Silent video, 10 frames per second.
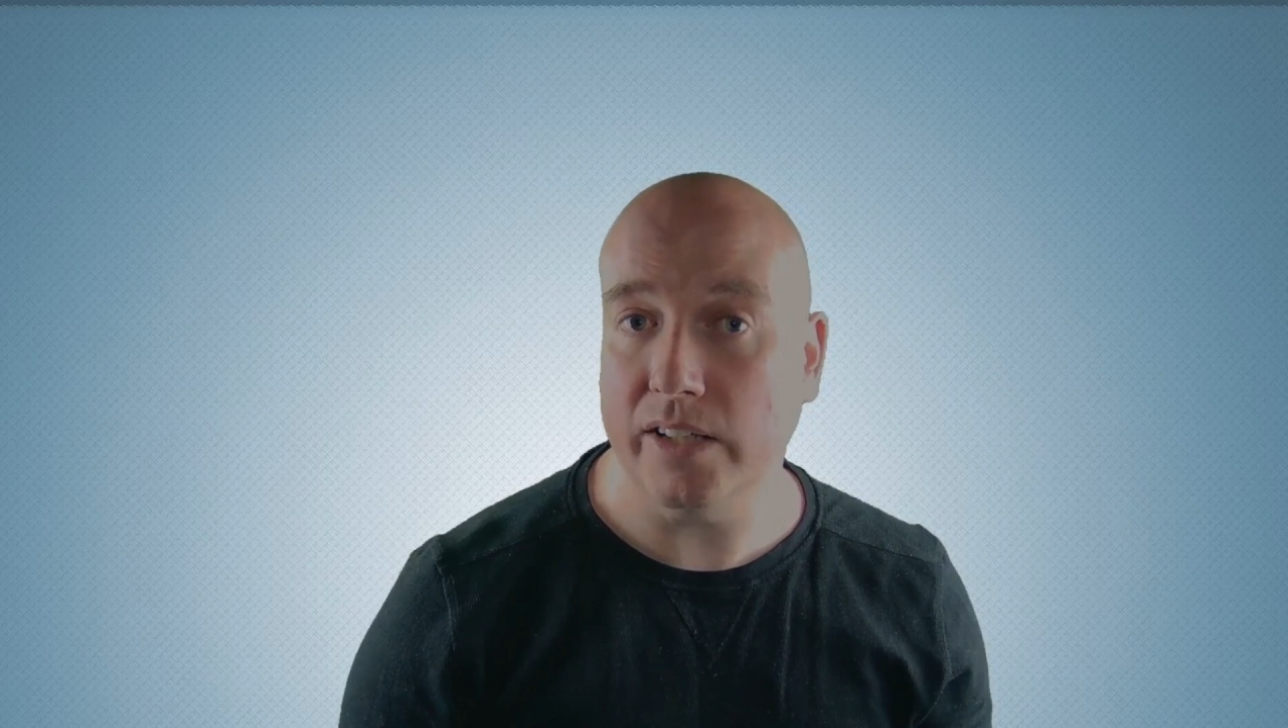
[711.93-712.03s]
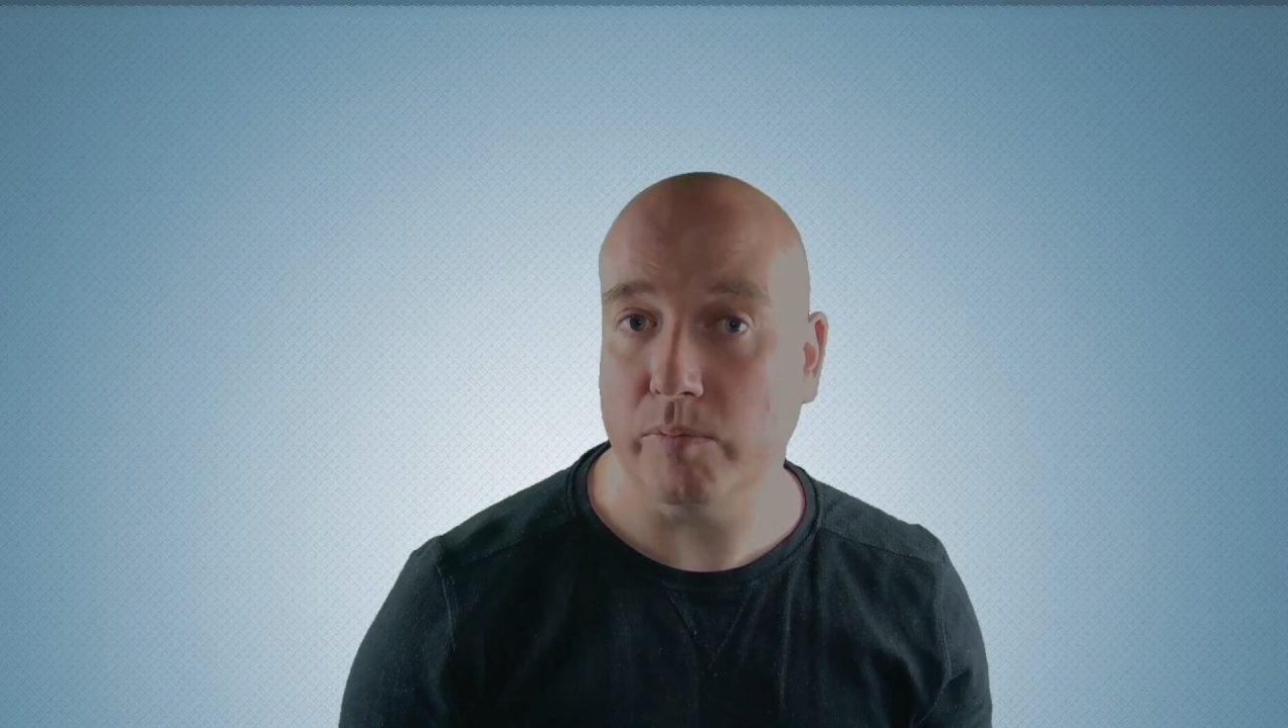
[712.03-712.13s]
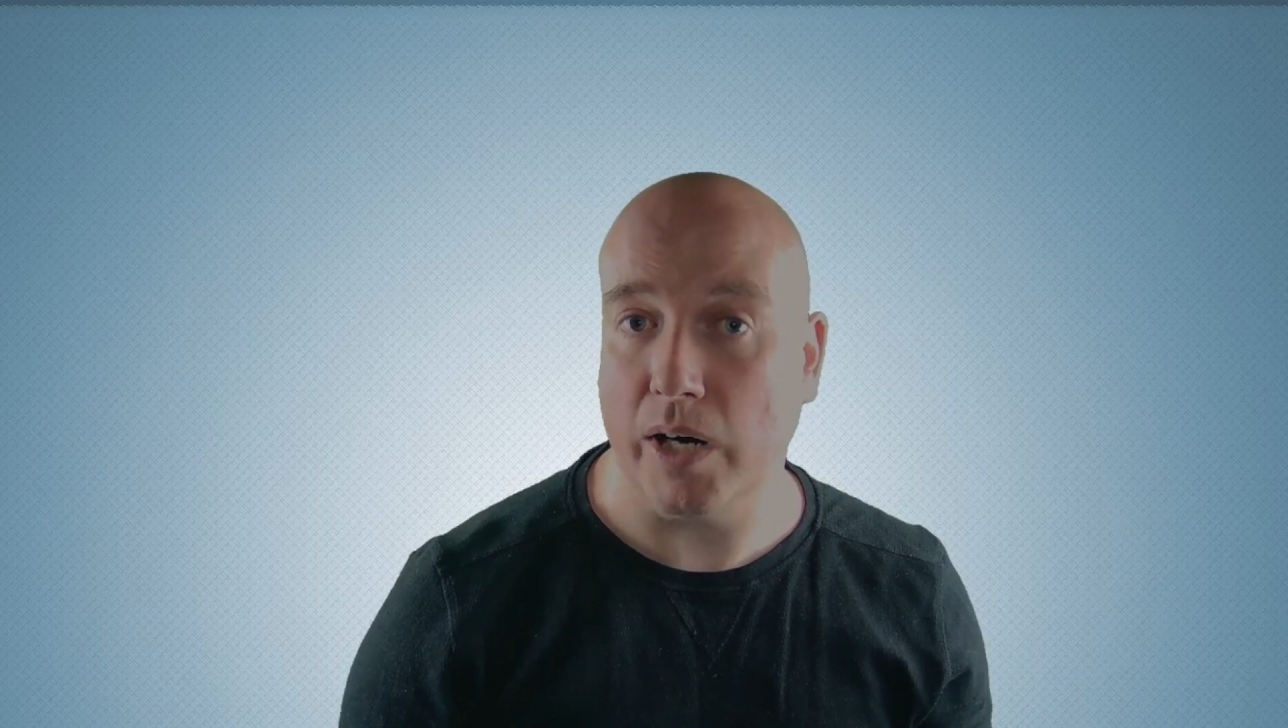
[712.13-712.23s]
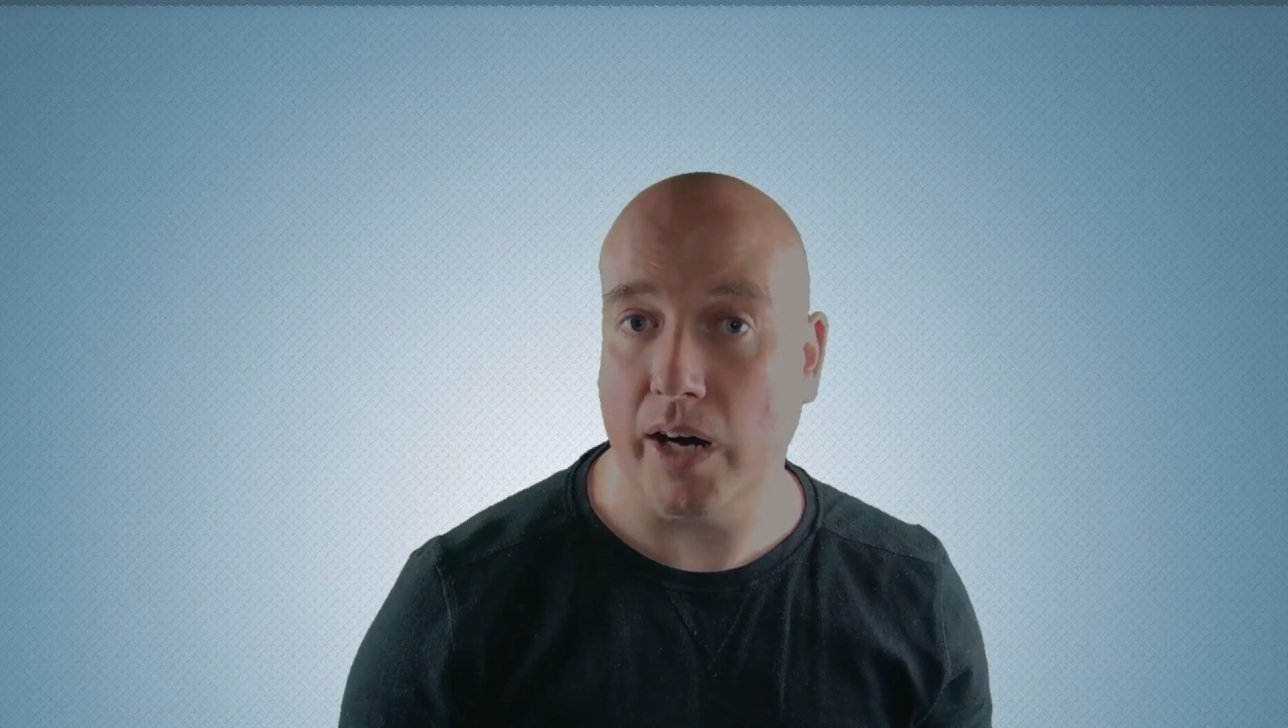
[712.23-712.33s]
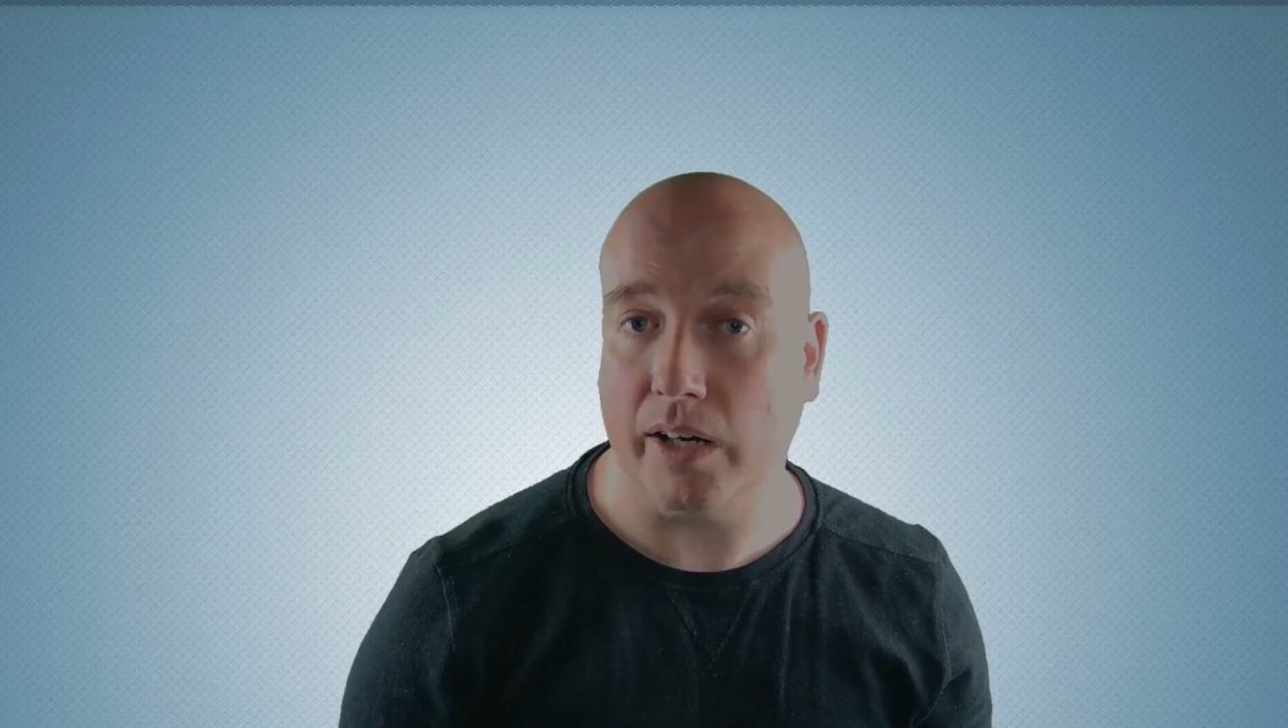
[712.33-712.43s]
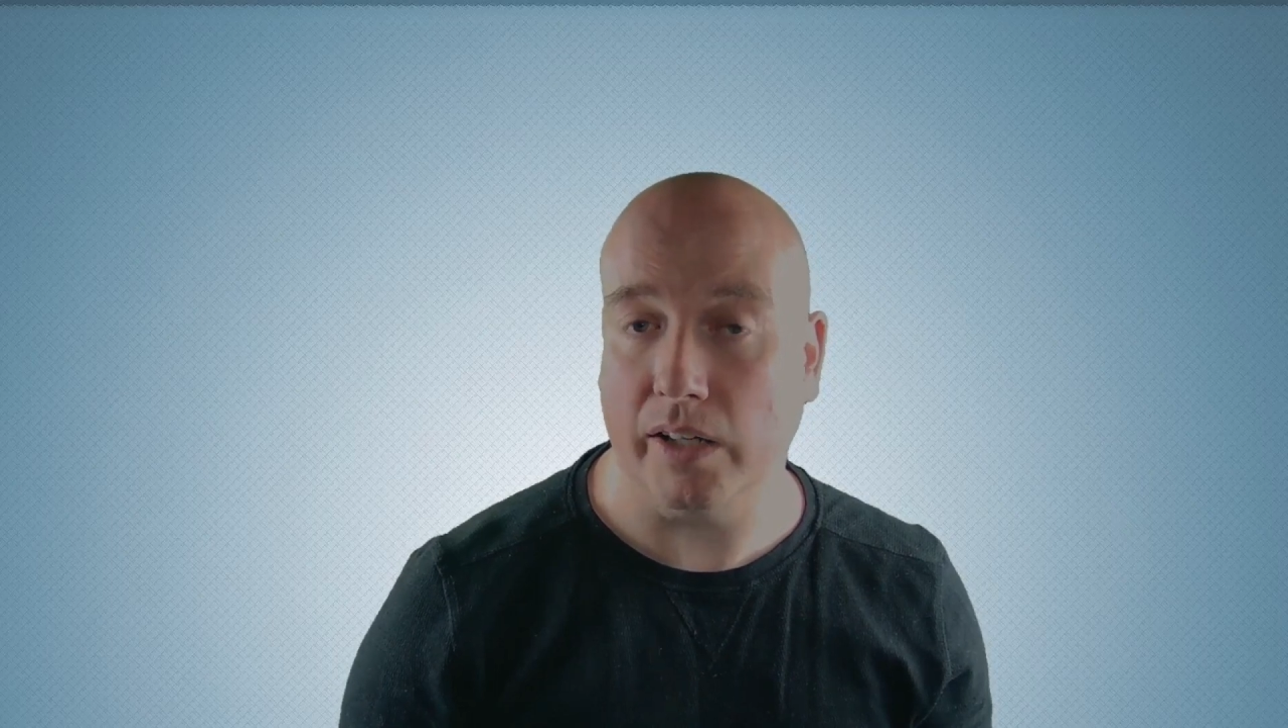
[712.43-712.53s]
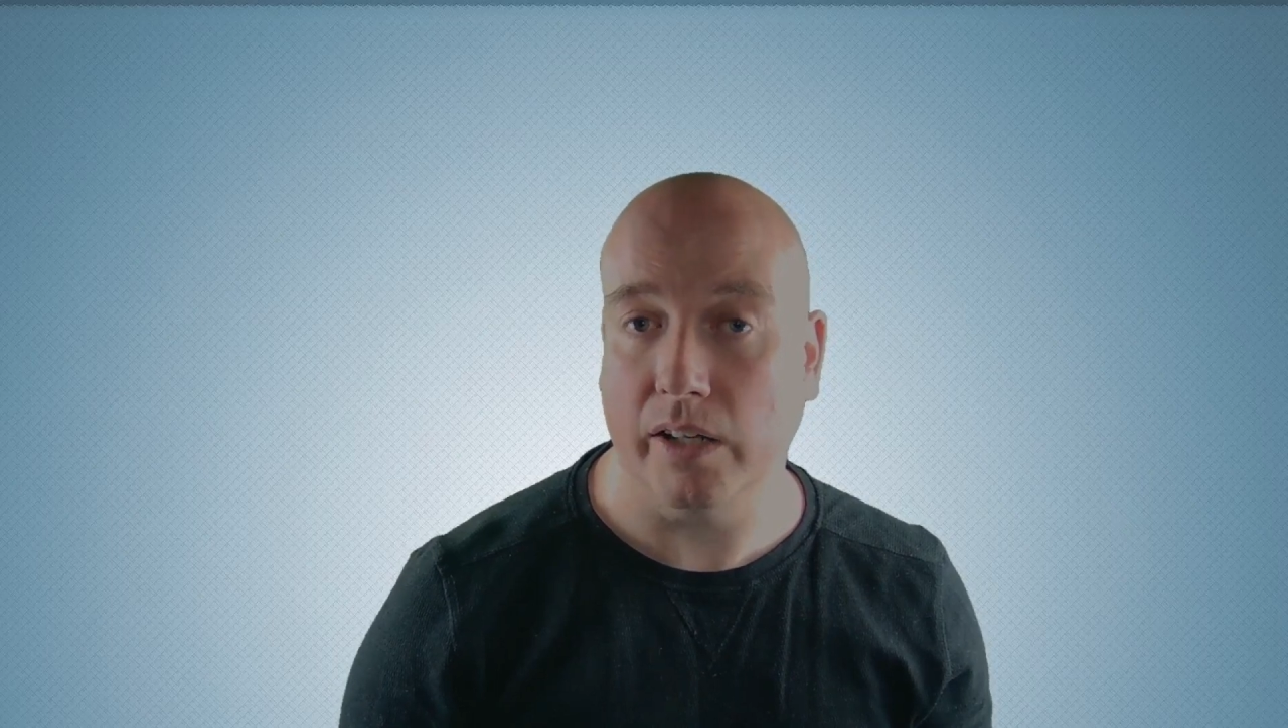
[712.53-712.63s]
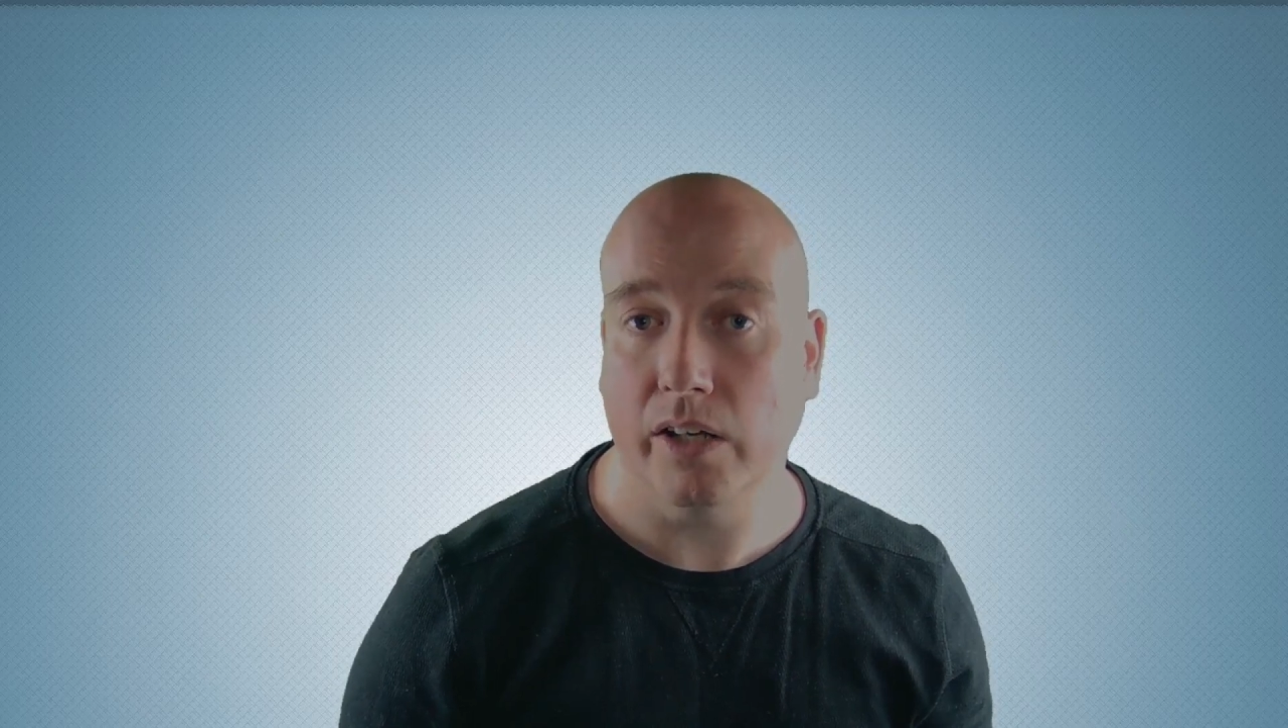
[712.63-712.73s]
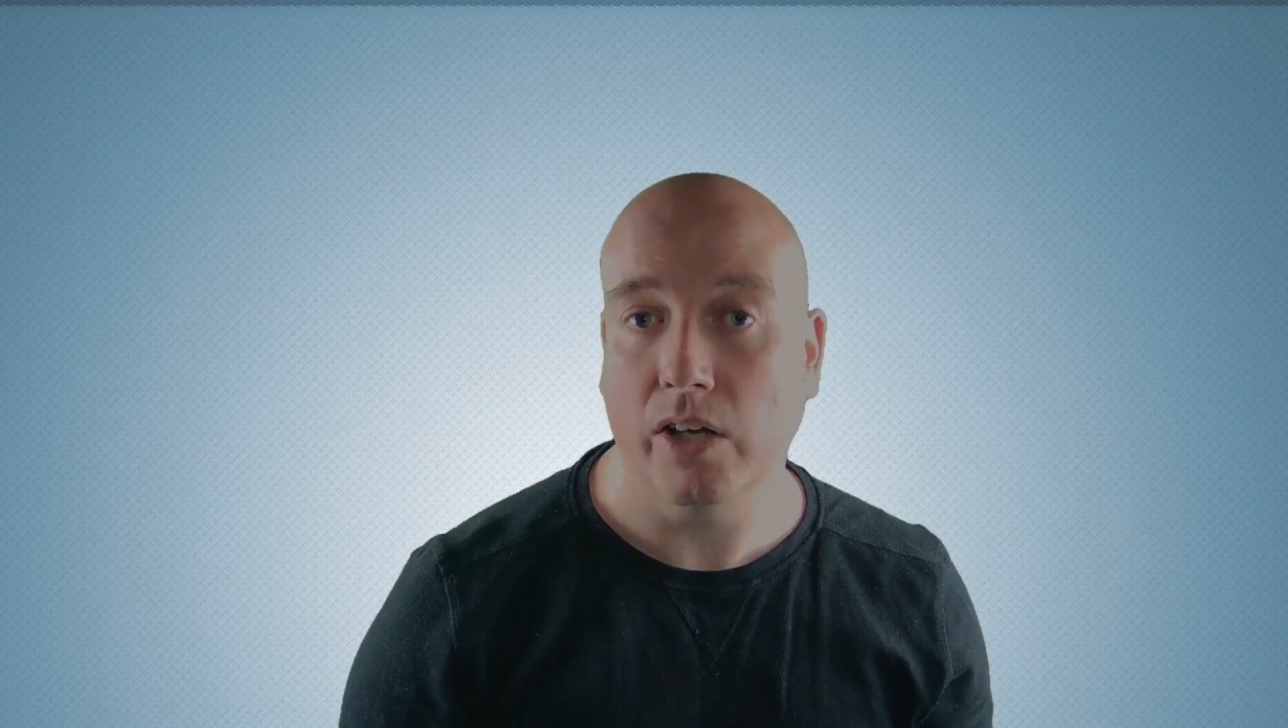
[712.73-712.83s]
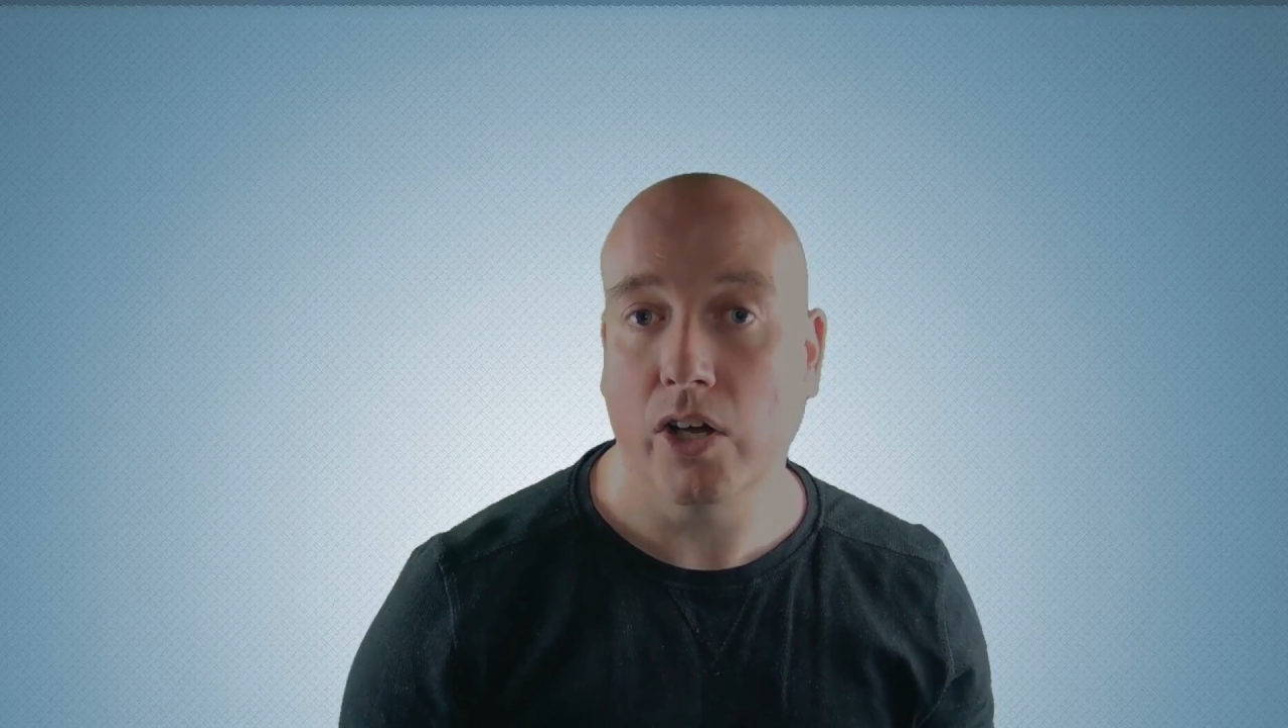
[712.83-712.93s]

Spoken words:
of marketing,